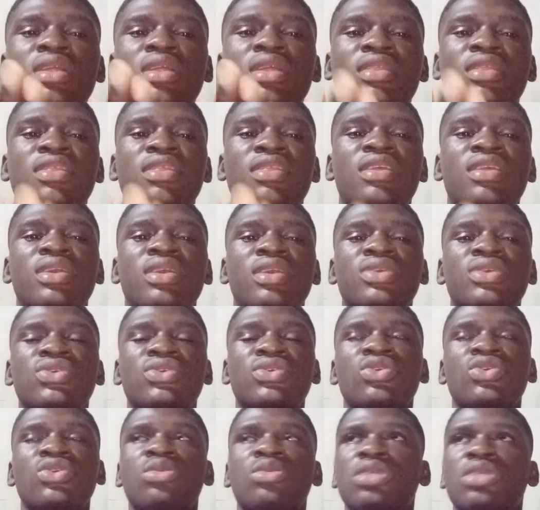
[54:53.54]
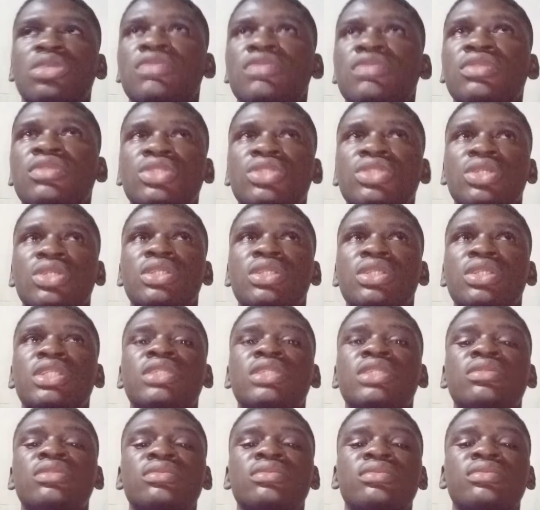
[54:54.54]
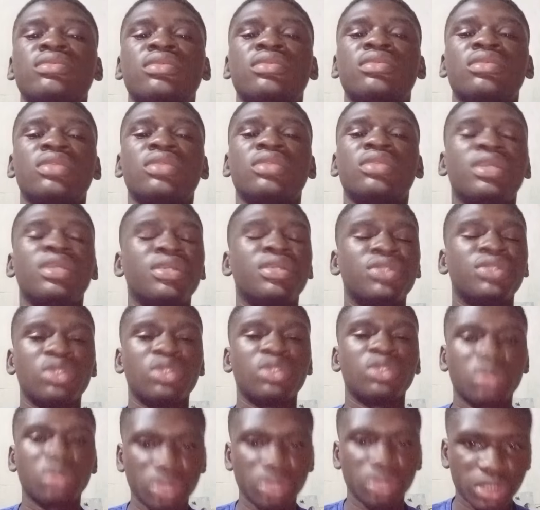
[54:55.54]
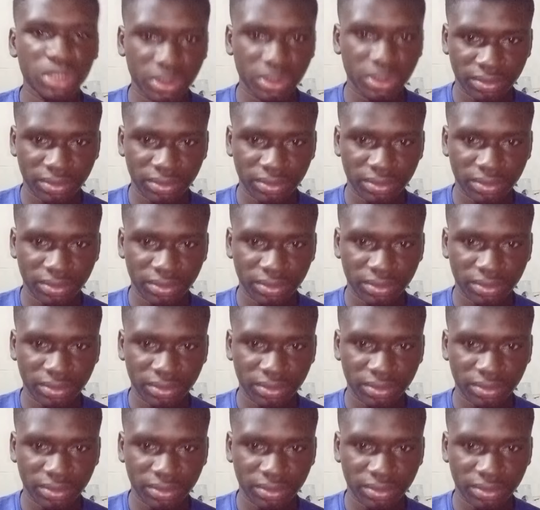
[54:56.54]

Thank you so much for joining. Thank you so much.